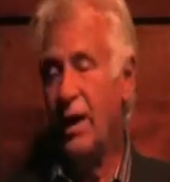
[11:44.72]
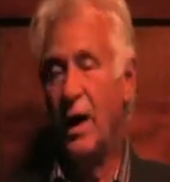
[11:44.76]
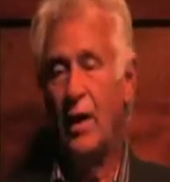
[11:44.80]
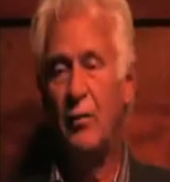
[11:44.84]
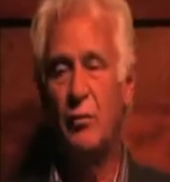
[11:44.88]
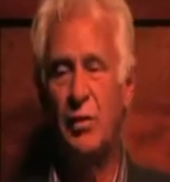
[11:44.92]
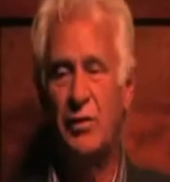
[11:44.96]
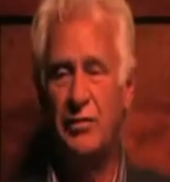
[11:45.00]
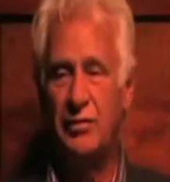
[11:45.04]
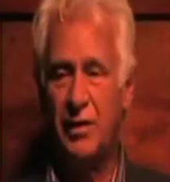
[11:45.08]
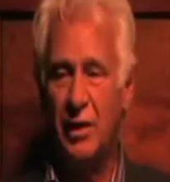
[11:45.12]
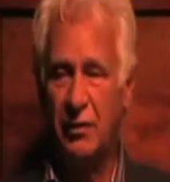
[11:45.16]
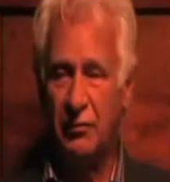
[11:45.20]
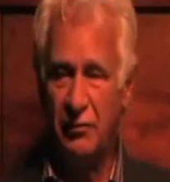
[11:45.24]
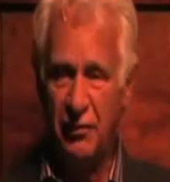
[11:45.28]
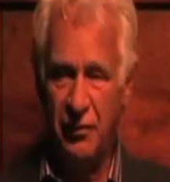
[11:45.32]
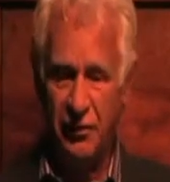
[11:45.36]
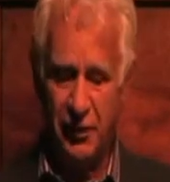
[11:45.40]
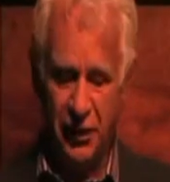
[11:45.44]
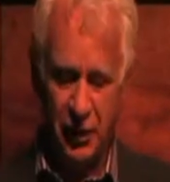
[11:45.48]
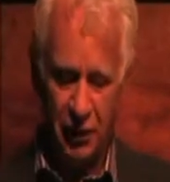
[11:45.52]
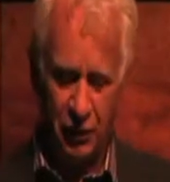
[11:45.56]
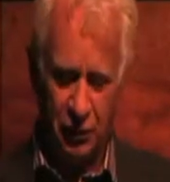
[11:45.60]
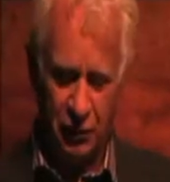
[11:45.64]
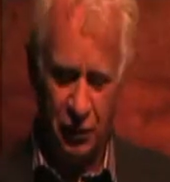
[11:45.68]
And we've done
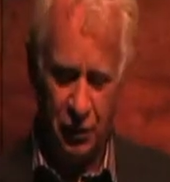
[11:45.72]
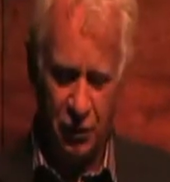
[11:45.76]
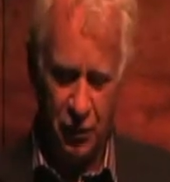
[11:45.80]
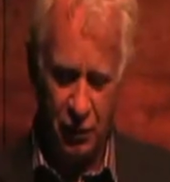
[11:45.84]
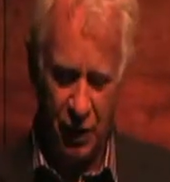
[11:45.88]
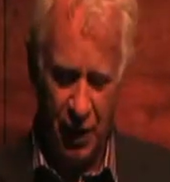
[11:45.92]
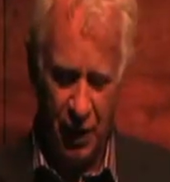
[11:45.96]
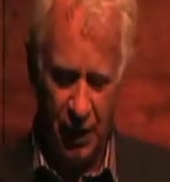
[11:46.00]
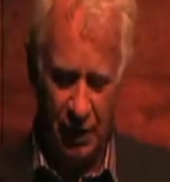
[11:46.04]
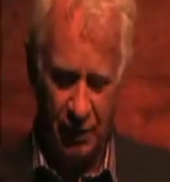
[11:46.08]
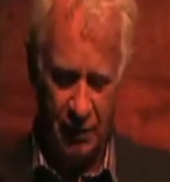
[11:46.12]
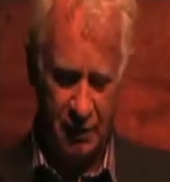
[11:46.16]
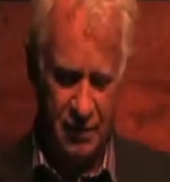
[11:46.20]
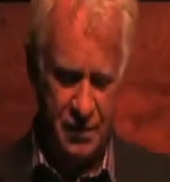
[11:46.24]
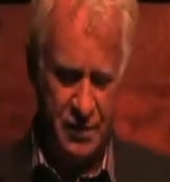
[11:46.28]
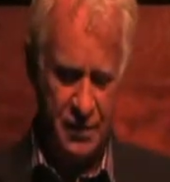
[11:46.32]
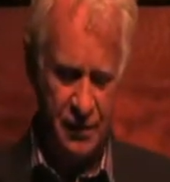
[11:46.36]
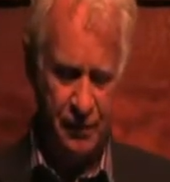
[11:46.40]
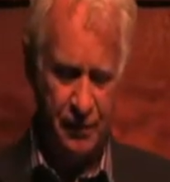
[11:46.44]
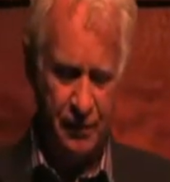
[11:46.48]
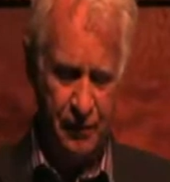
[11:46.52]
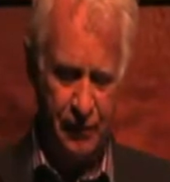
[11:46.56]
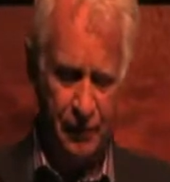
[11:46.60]
field trials.